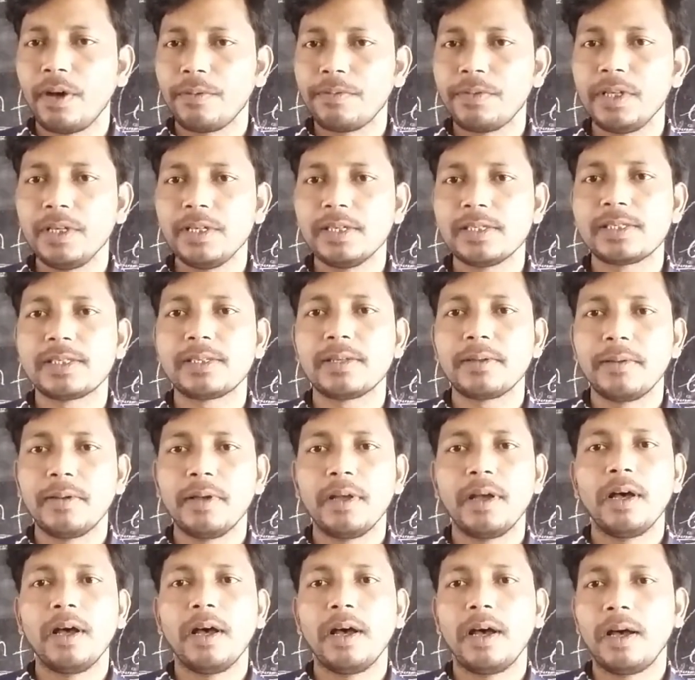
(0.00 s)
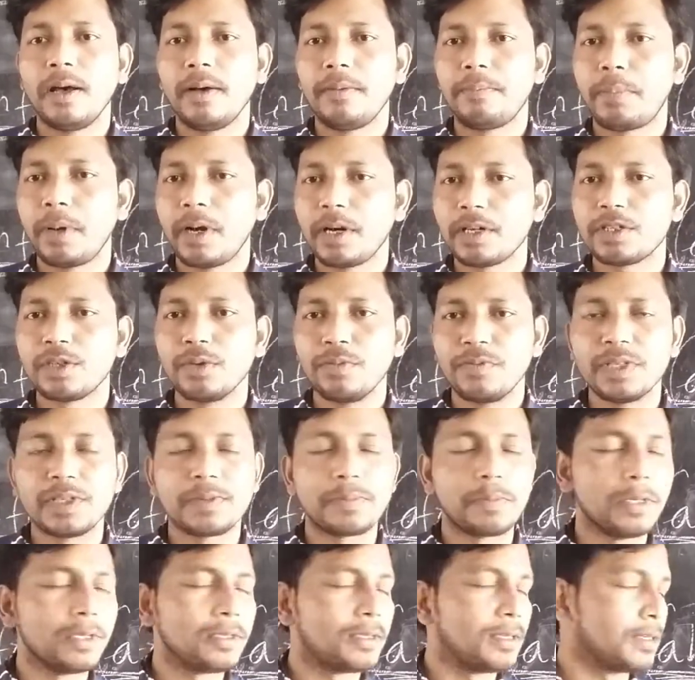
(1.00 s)
these parts of
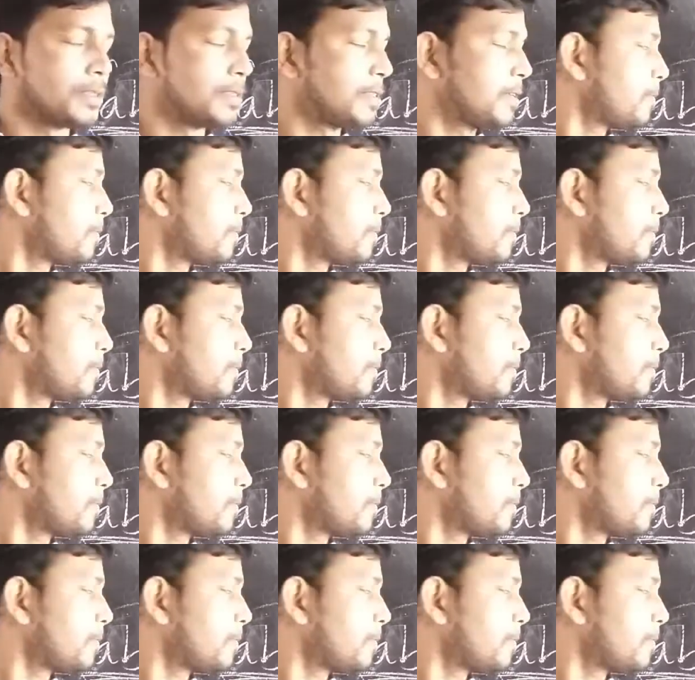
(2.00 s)
speeches.